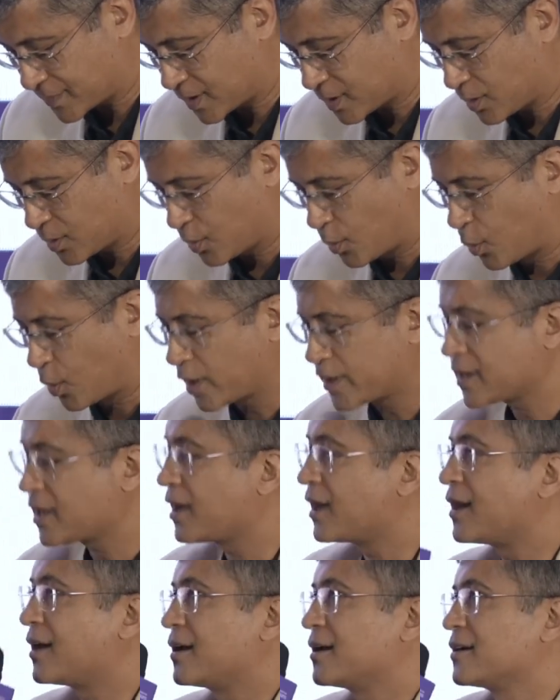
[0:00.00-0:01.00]
What
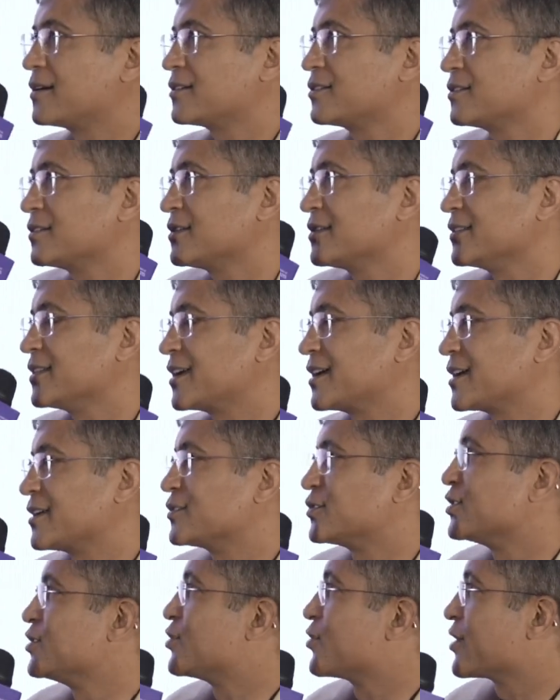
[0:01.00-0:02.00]
are the
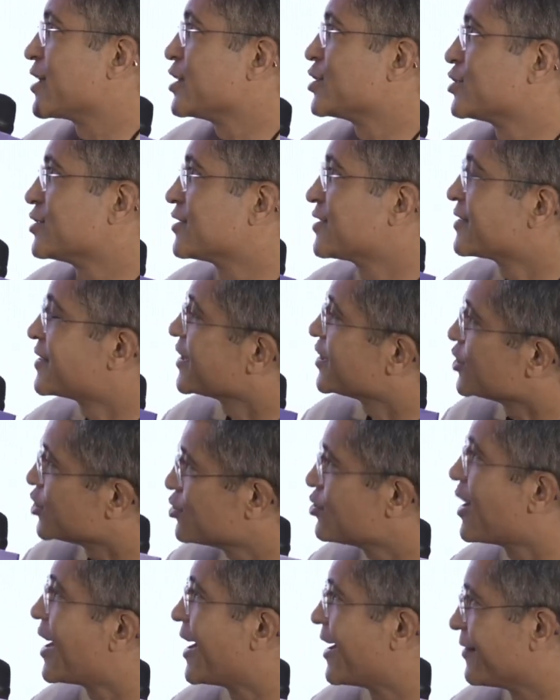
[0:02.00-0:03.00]
considerations that you
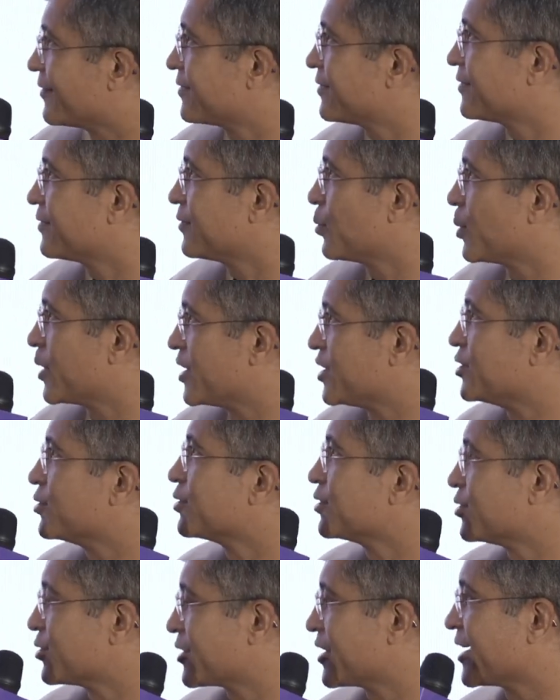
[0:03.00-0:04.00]
have when you are
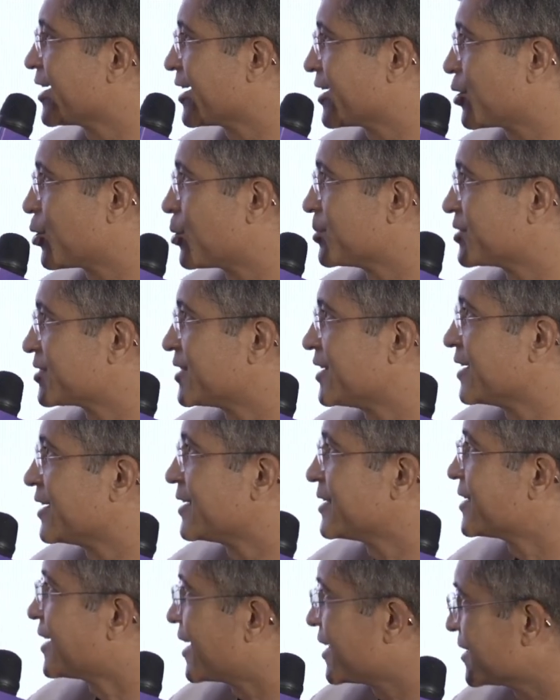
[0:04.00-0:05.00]
looking at, obviously,
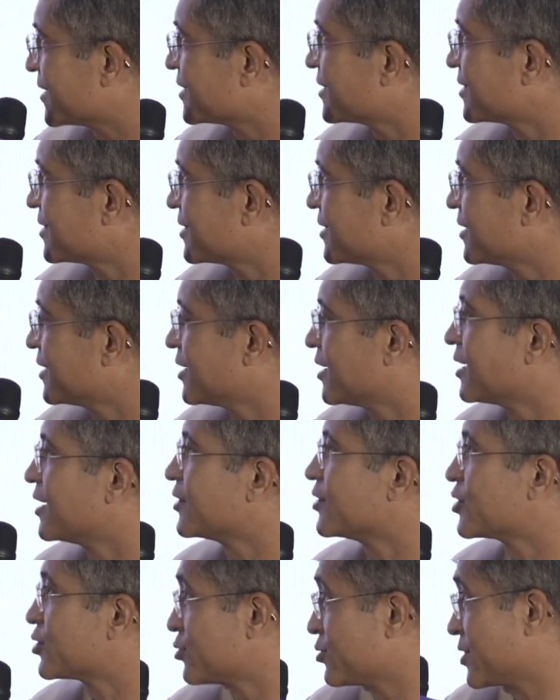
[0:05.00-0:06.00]
talent
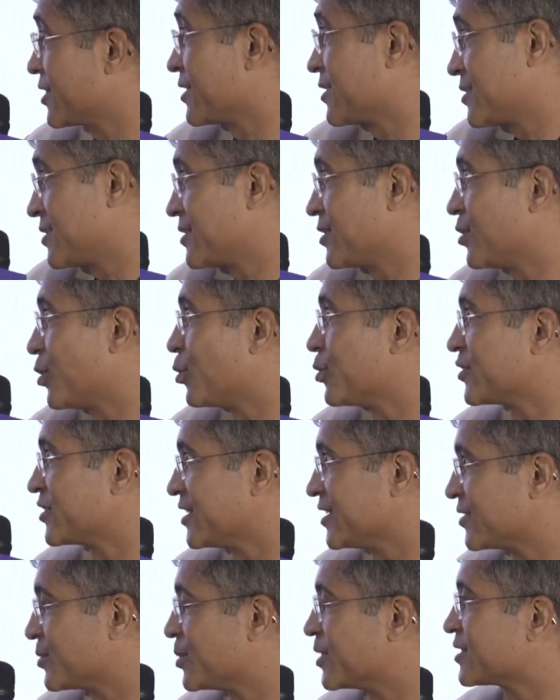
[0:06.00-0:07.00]
recruiting
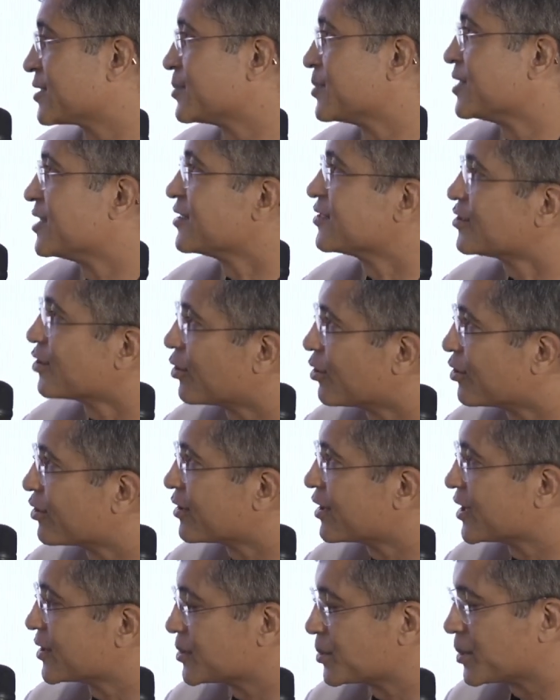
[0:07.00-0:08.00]
overseas Vietnamese or
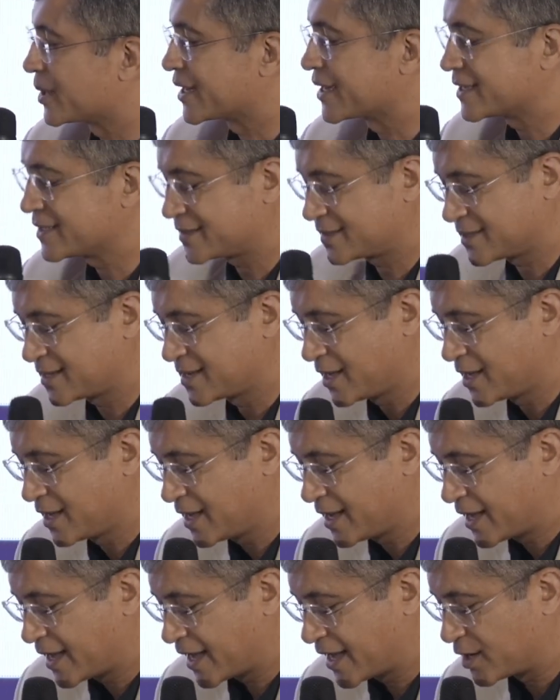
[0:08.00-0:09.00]
otherwise,
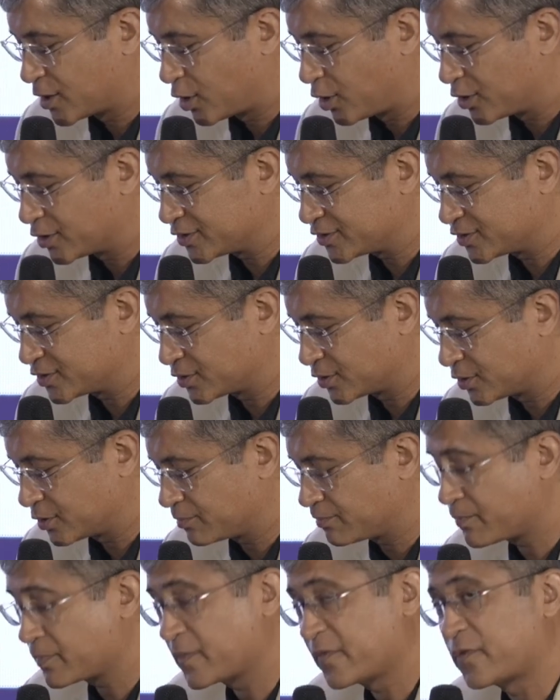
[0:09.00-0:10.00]
and
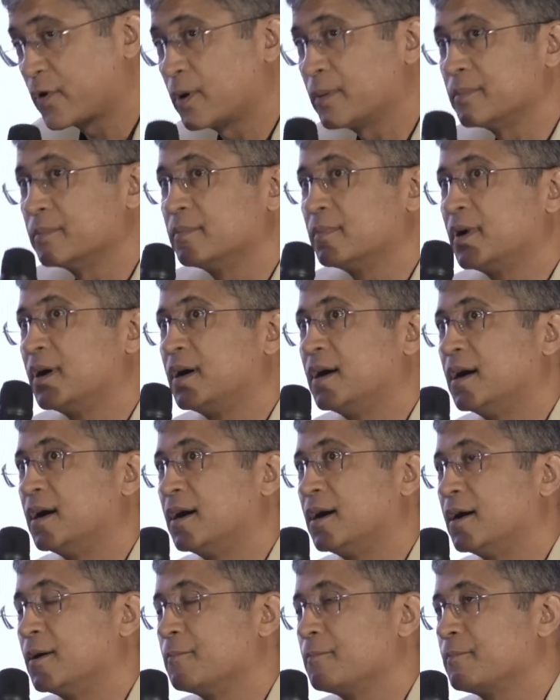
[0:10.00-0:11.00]
also from
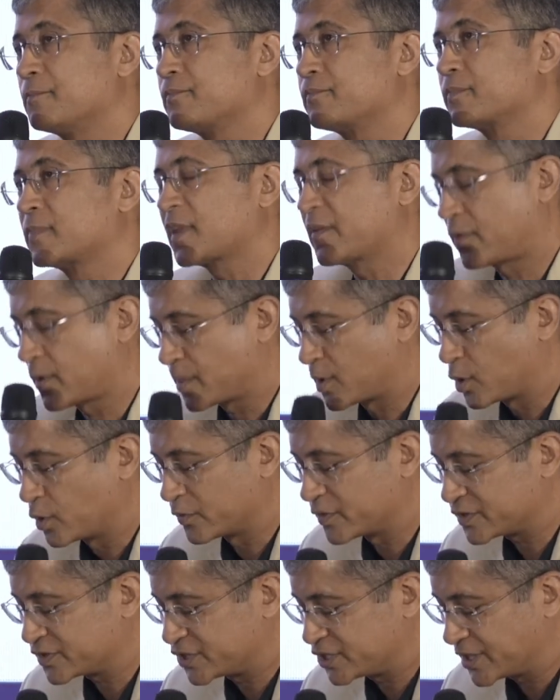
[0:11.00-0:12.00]

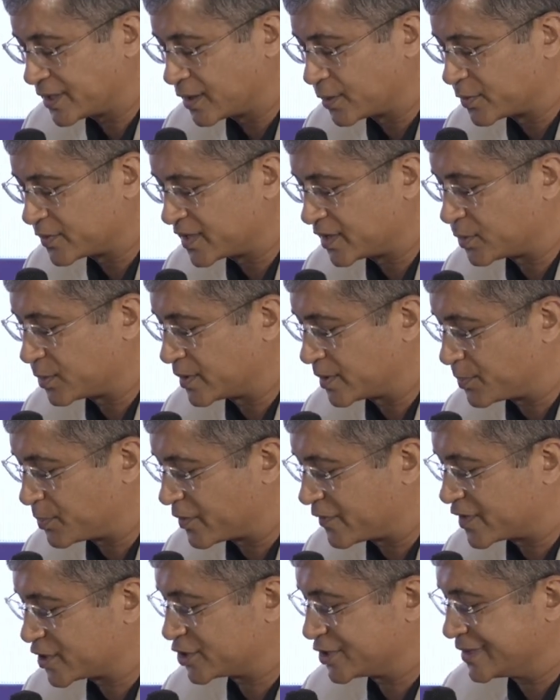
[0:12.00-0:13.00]
overseas
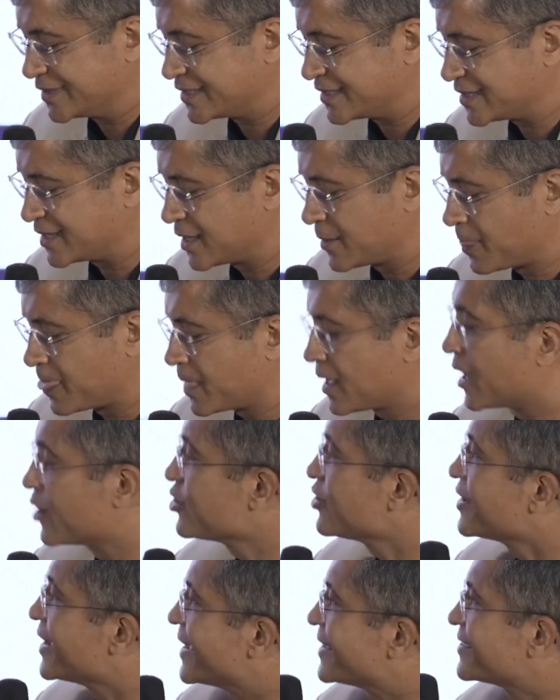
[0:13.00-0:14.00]
professionals, how do
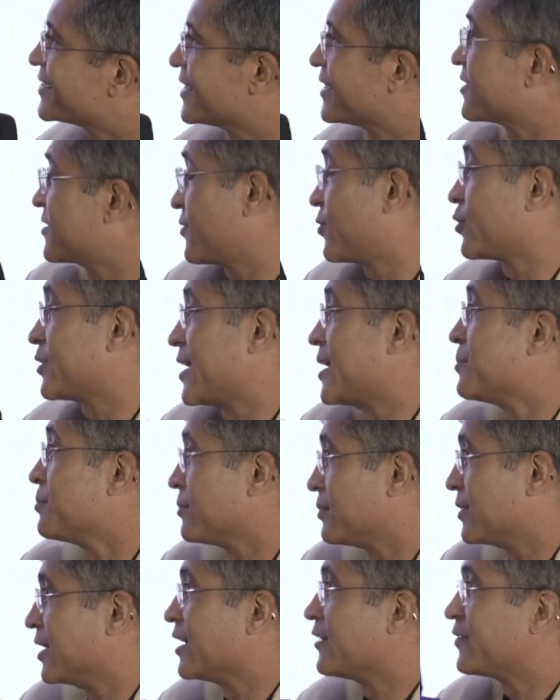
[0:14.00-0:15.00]
you assess for them
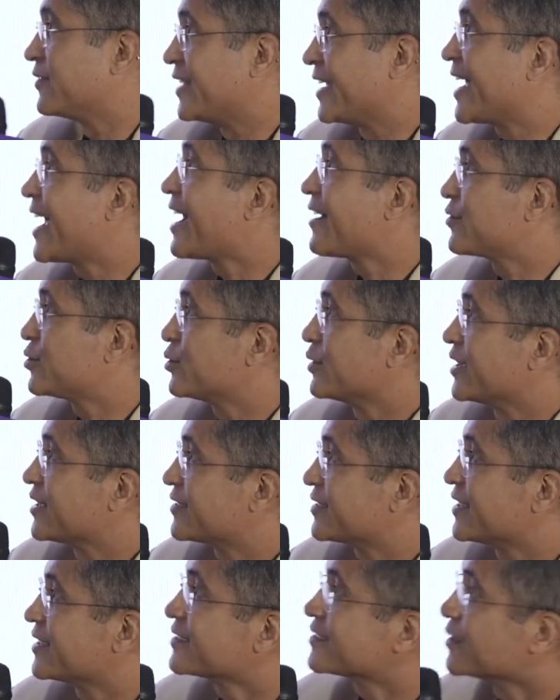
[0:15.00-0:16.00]
if they have to
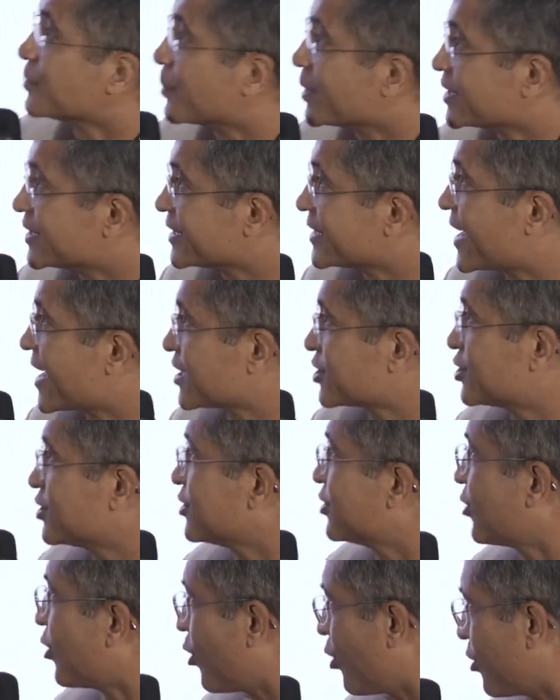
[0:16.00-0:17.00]
assess a multinational
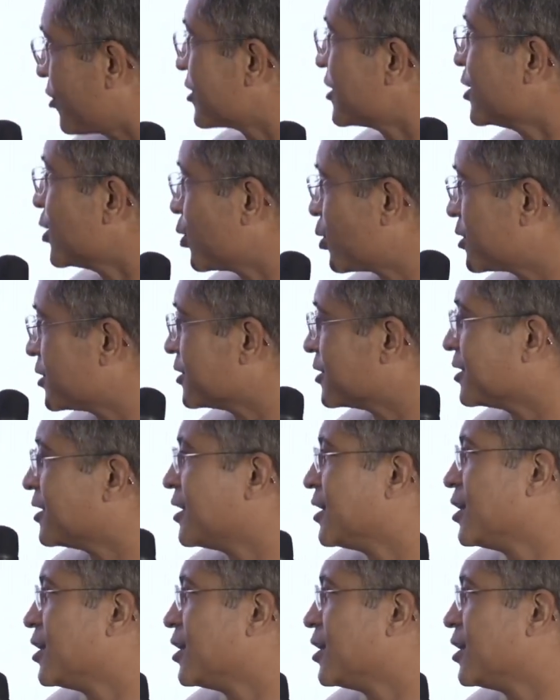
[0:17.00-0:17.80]
or a local?